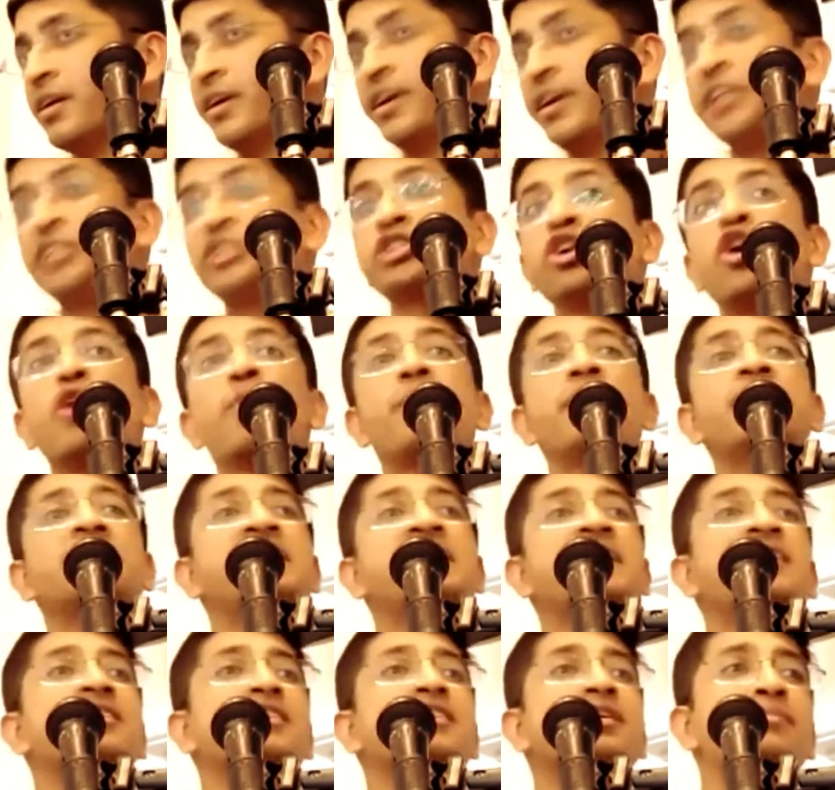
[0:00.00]
he's so
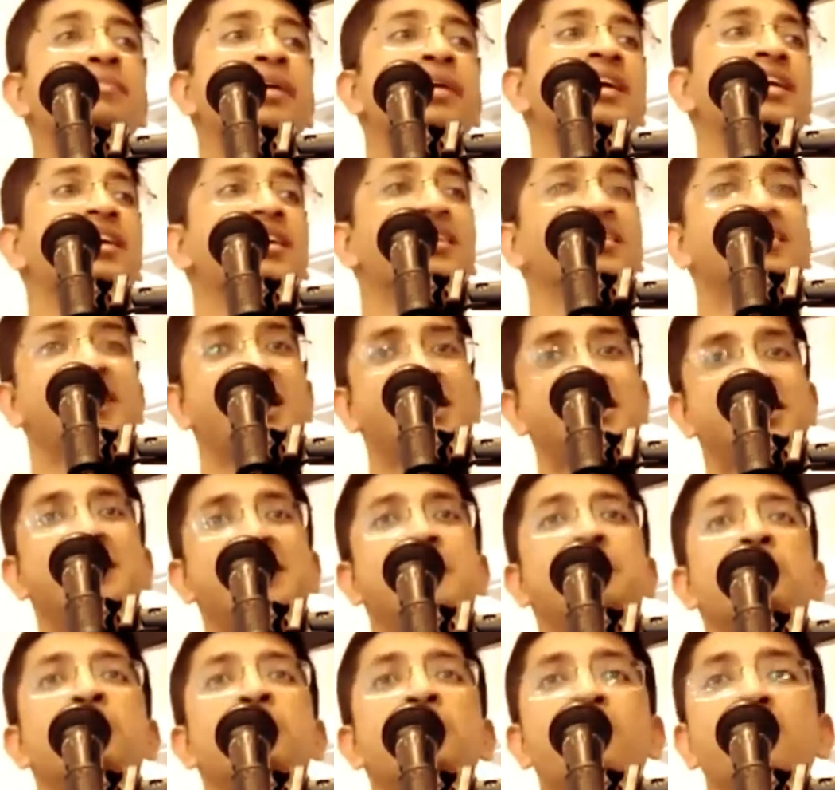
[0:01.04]
busy in Gambhira, tasting
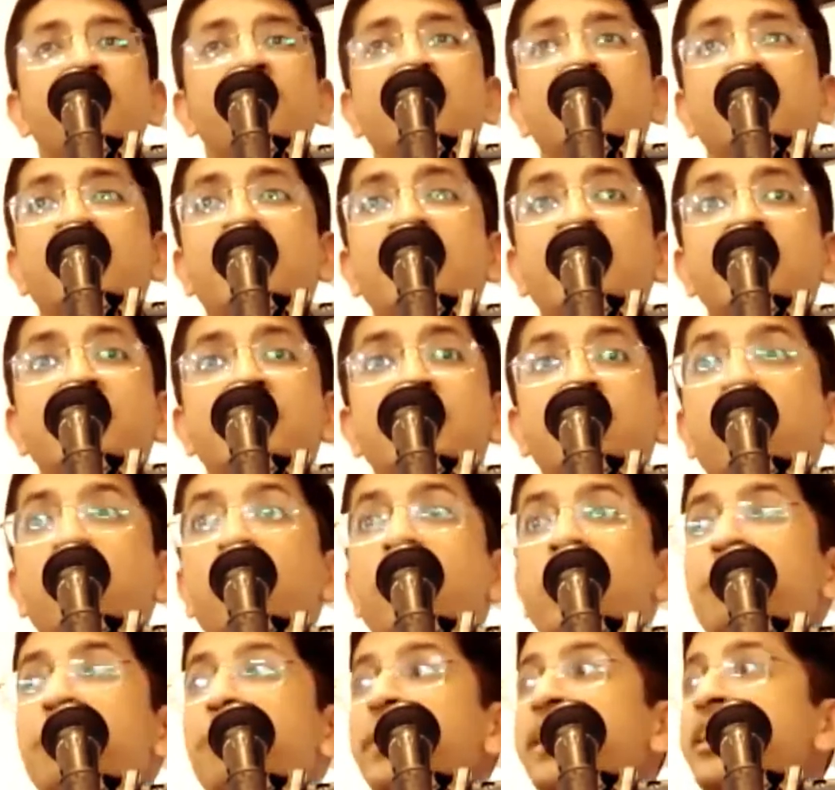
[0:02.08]
the mood of Radharani that who
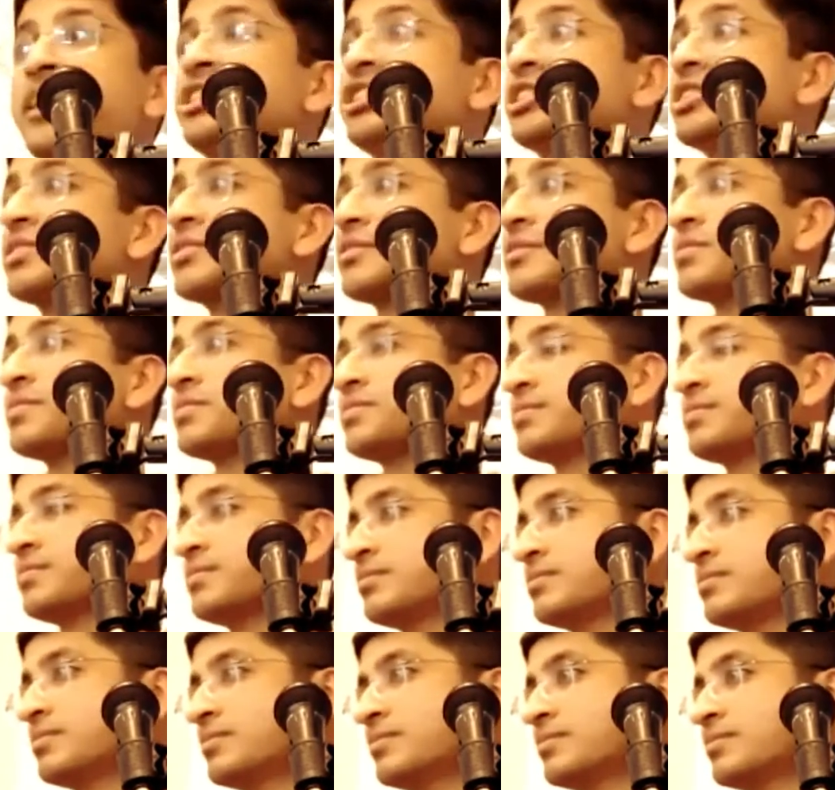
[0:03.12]
will preach?
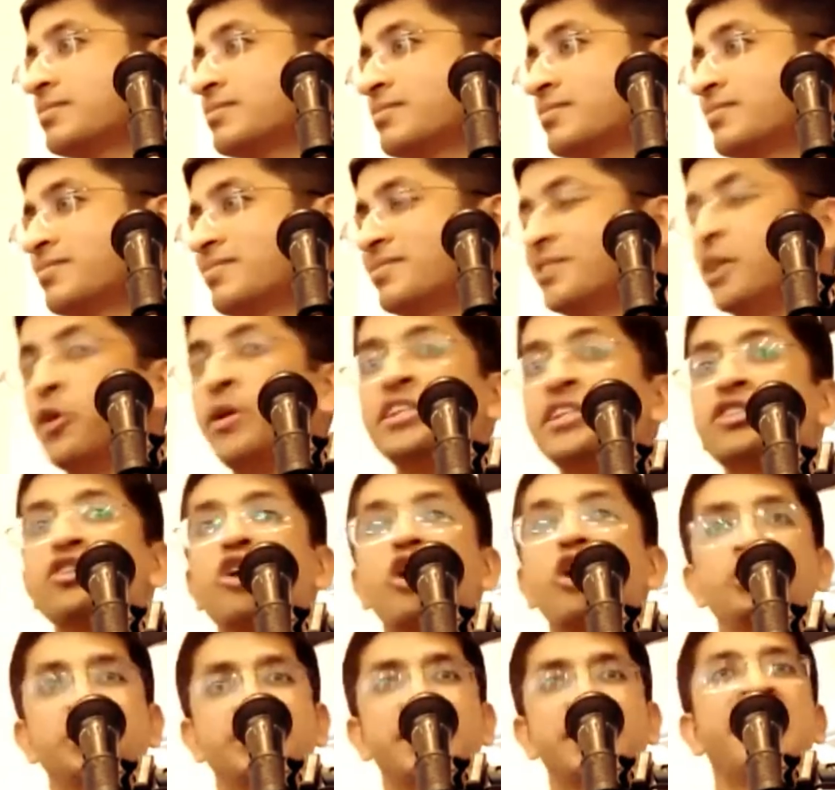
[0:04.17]
Now he's
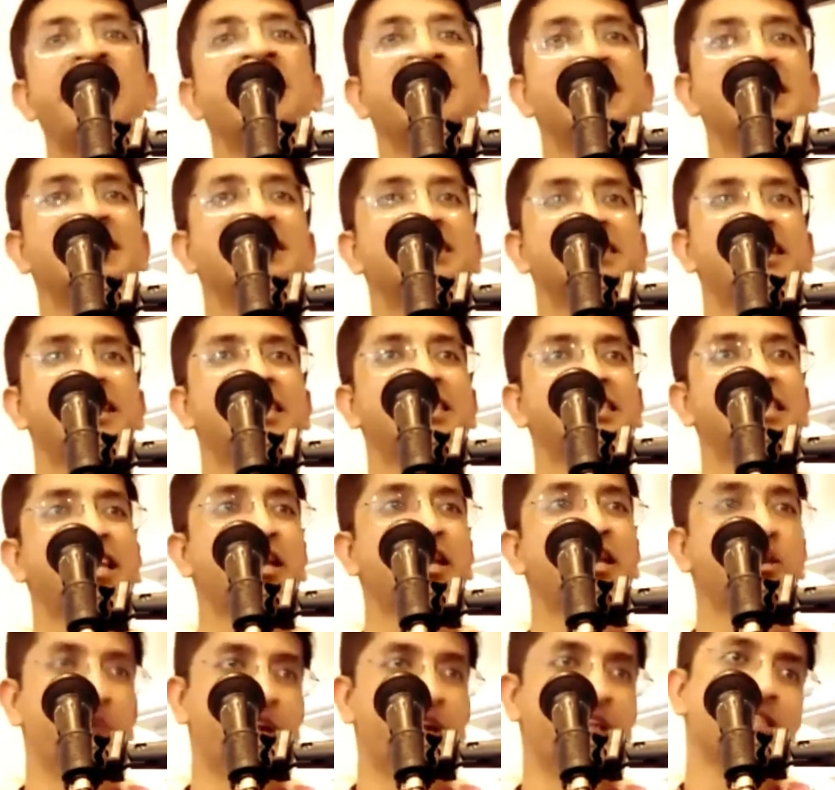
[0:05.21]
constantly just tasting.
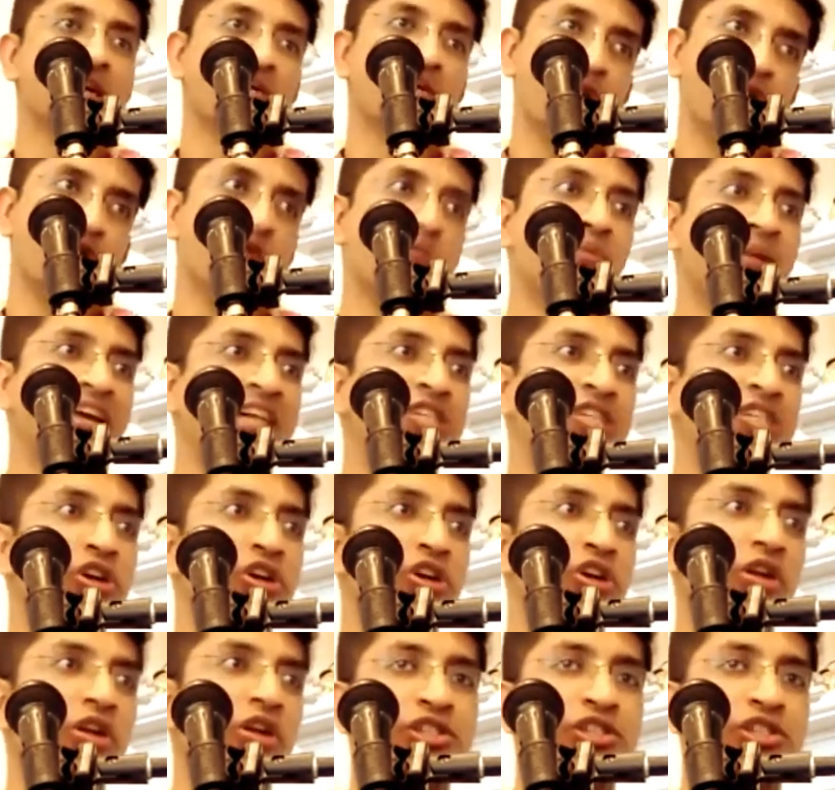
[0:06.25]
You need someone to preach
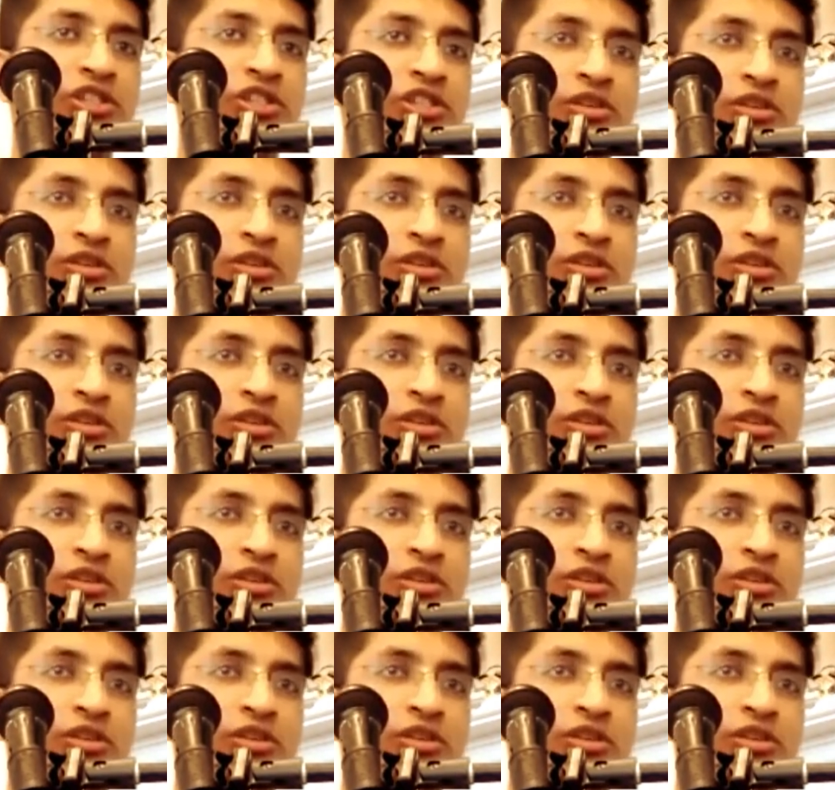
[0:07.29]
also.